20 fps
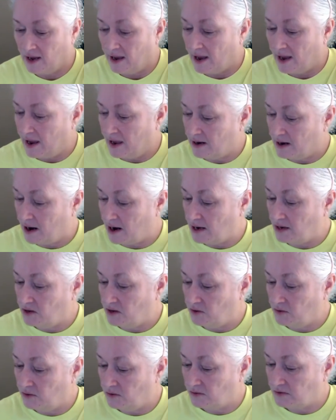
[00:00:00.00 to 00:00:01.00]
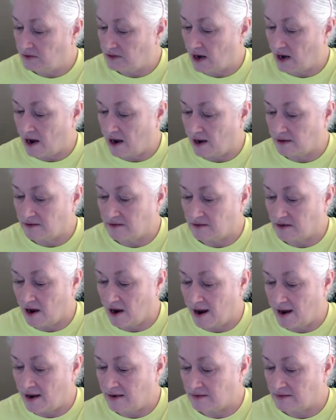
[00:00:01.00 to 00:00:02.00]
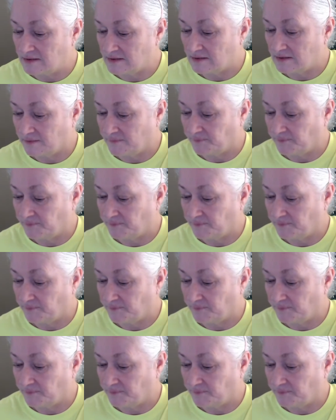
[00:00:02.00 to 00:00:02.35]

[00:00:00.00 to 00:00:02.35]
and I used a size